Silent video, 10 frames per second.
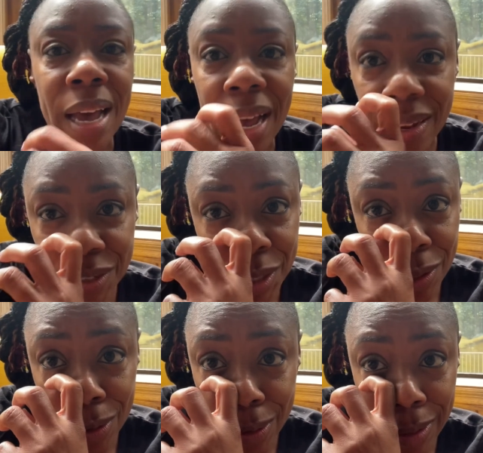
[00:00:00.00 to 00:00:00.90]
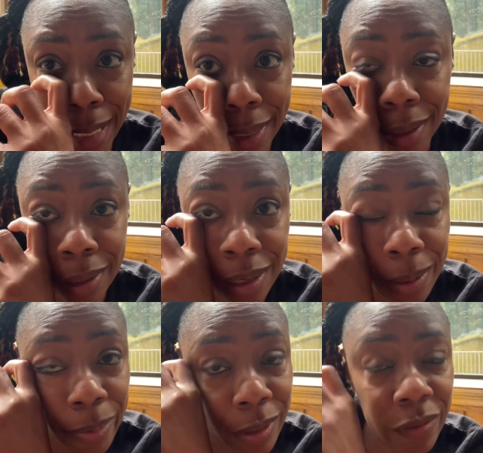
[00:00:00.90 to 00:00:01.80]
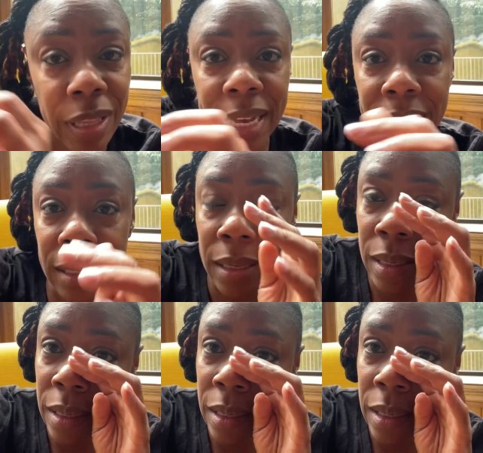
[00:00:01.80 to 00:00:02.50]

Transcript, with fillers: I've showed like a couple of like